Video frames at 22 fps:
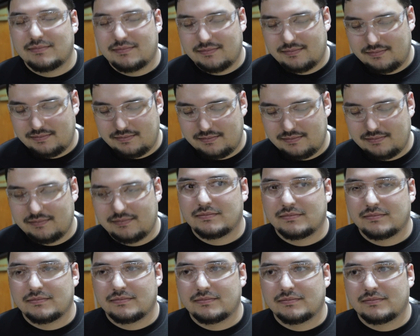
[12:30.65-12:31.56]

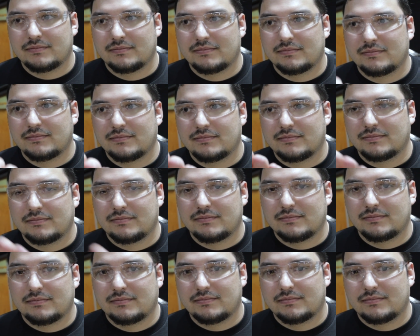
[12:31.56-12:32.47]

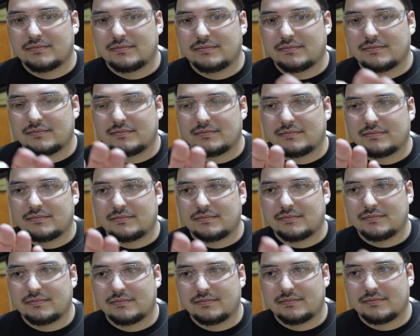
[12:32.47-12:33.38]

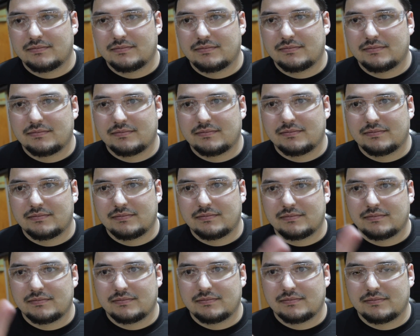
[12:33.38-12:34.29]

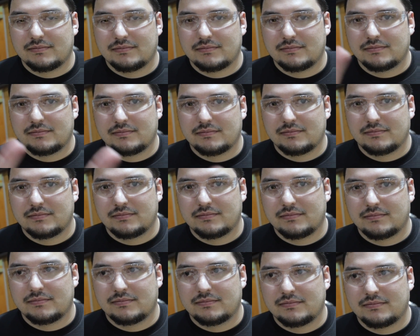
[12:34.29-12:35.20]

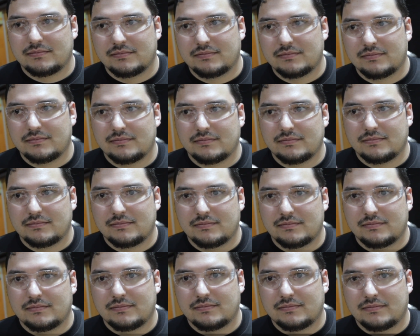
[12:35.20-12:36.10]

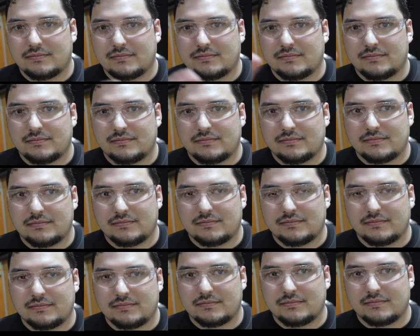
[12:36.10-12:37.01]

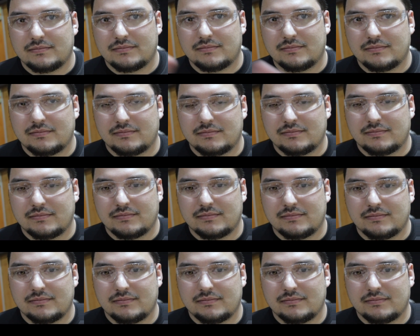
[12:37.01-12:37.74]
No words are spoken by the person on screen.